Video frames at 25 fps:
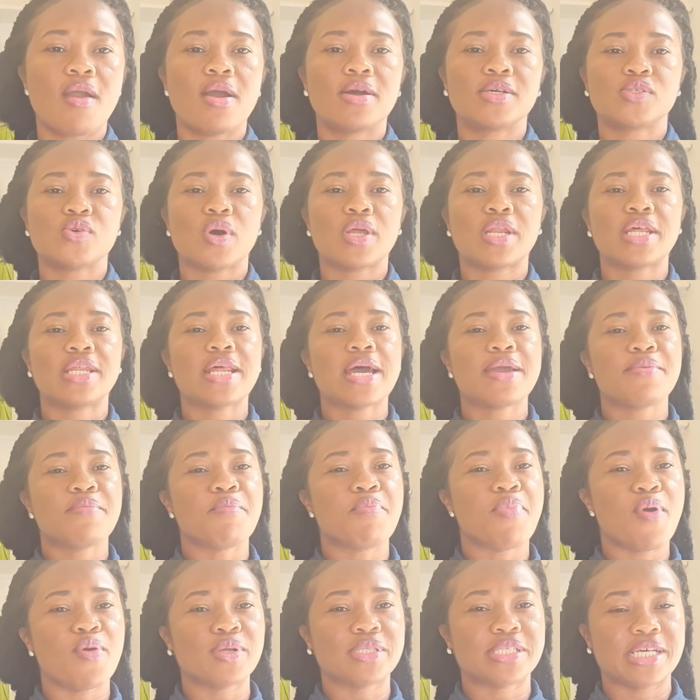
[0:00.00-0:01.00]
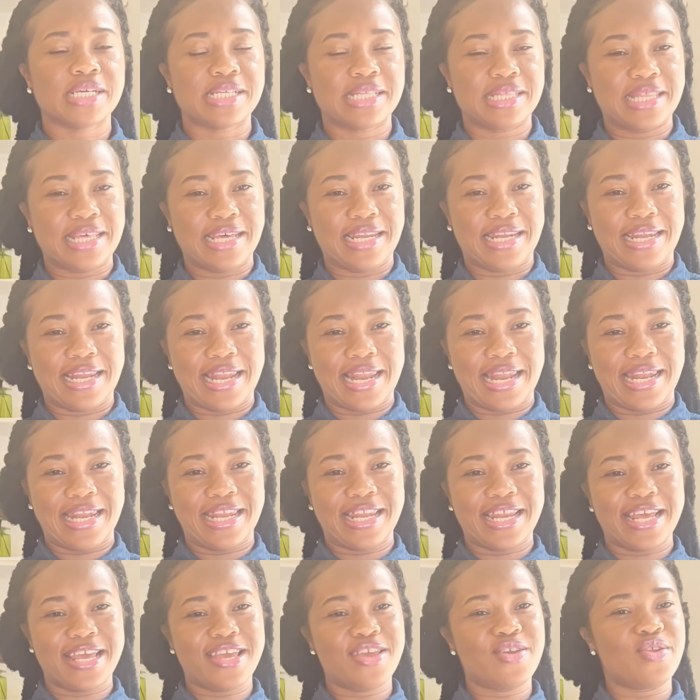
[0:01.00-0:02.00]
So another important thing
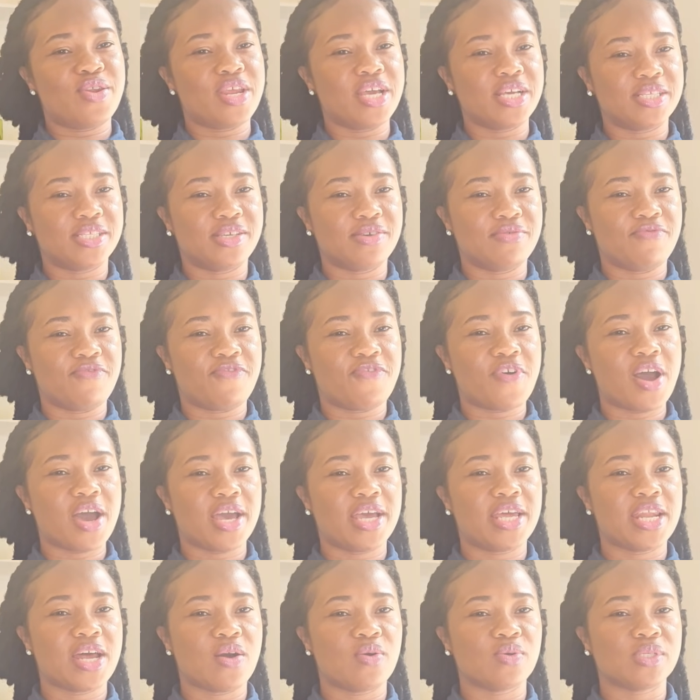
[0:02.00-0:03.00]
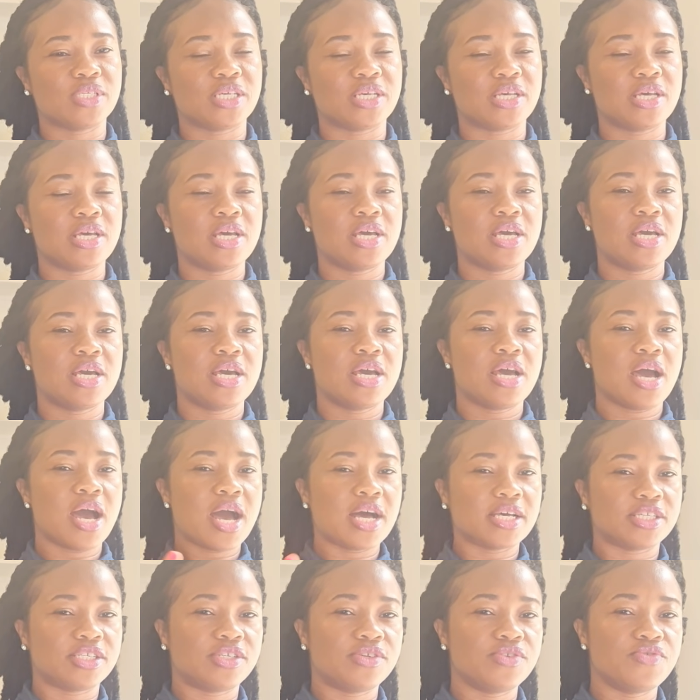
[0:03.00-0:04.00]
you need to find out
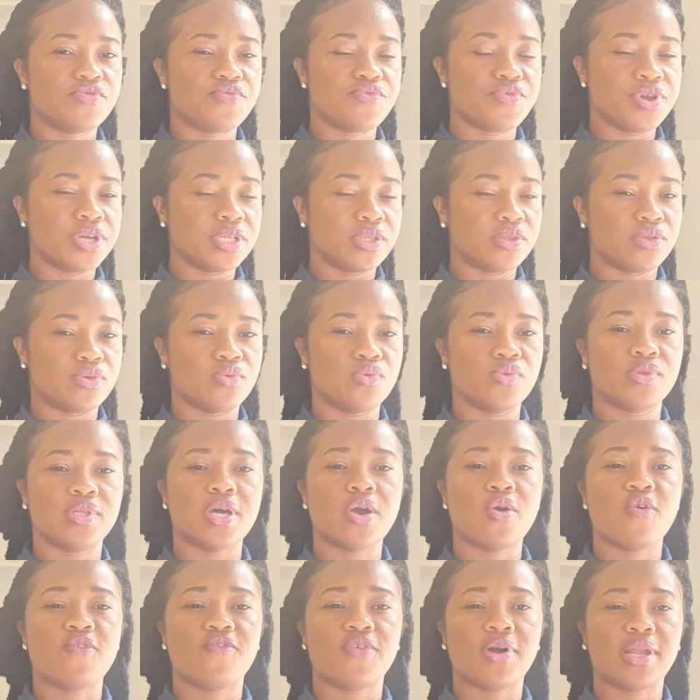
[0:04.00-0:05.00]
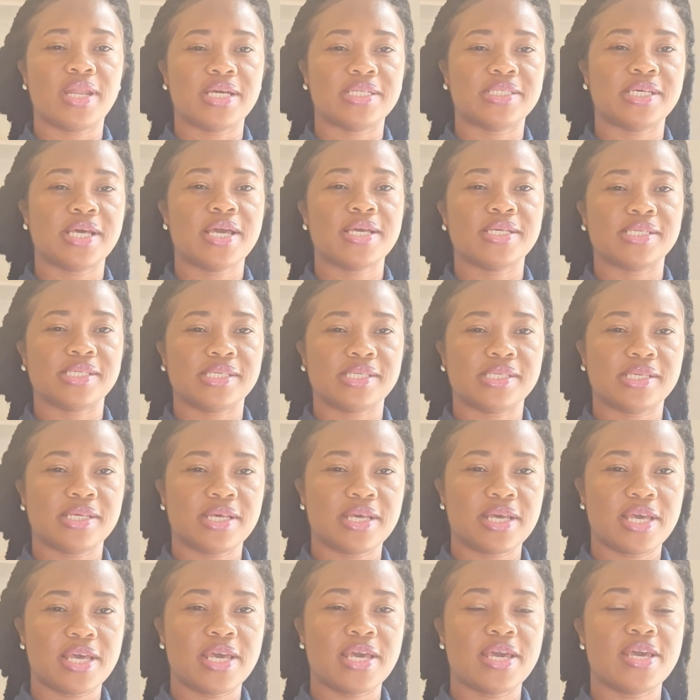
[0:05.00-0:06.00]
as you read through the offer letter is
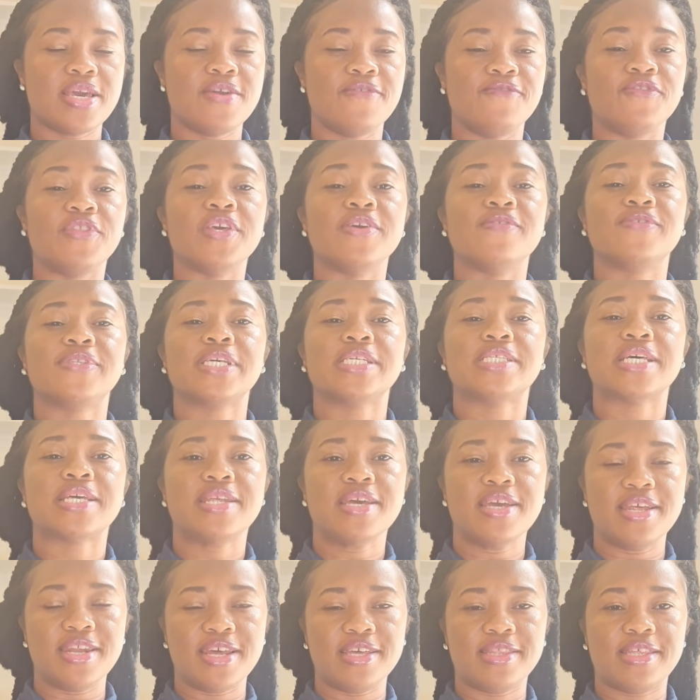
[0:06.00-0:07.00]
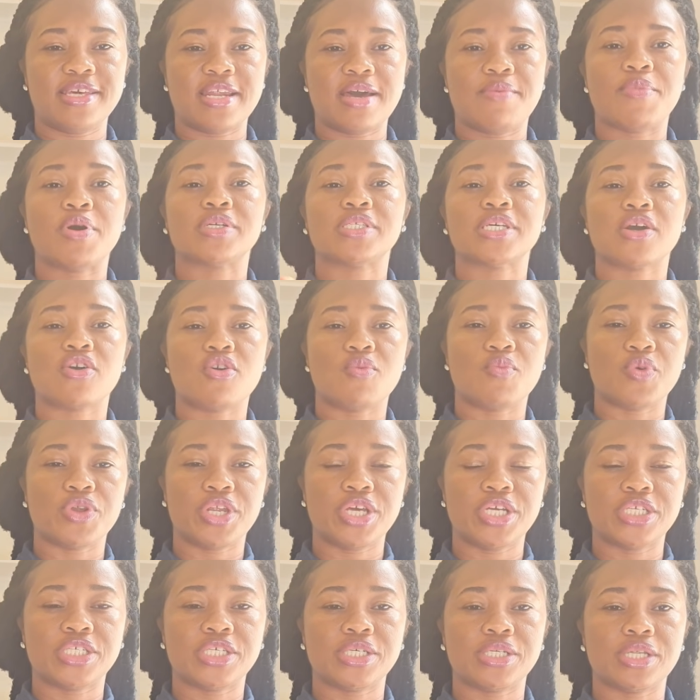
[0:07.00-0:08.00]
if they've stated anything about
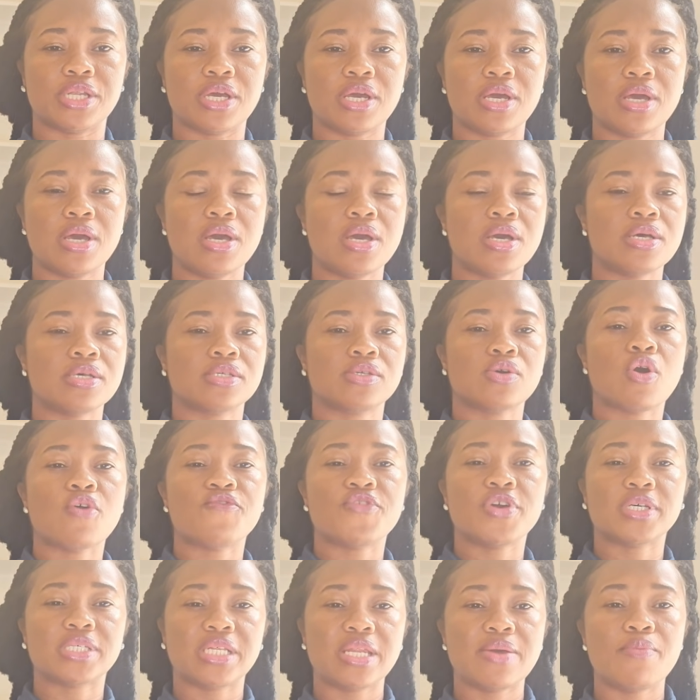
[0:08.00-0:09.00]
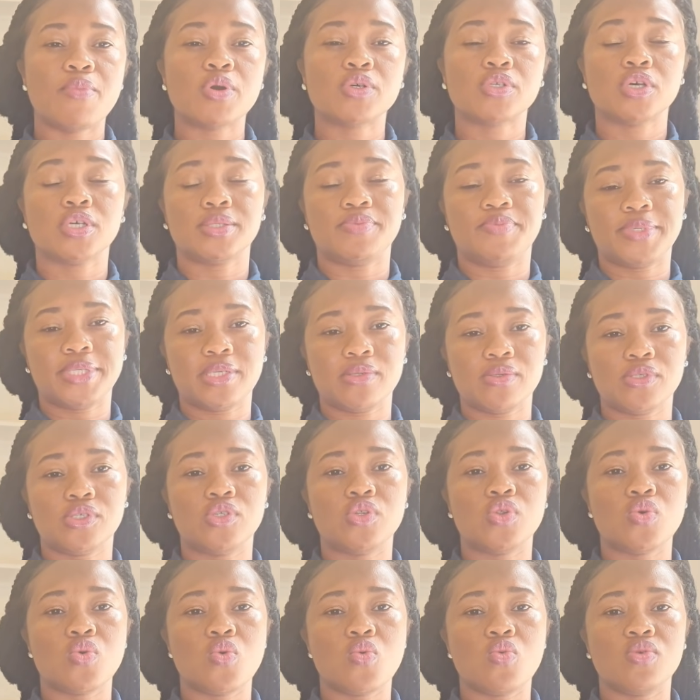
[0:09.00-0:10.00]
accommodation. So obviously most hospitals
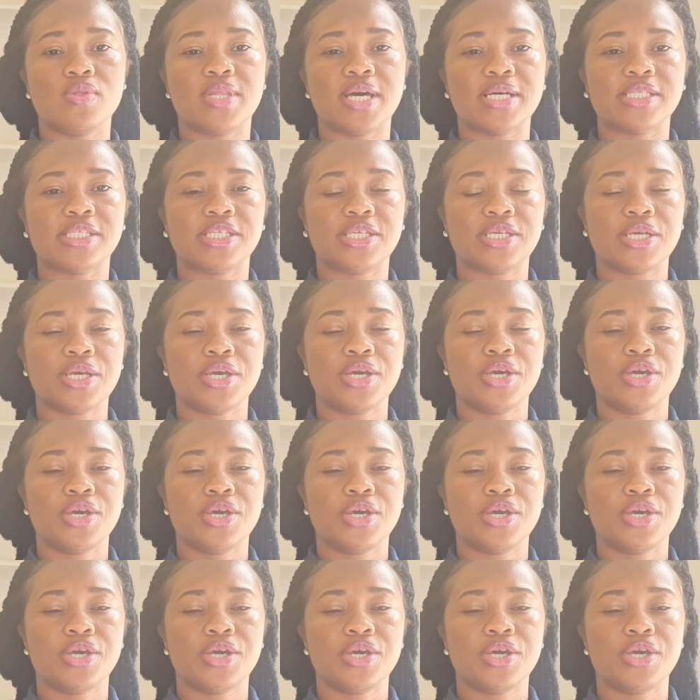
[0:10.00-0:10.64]
know that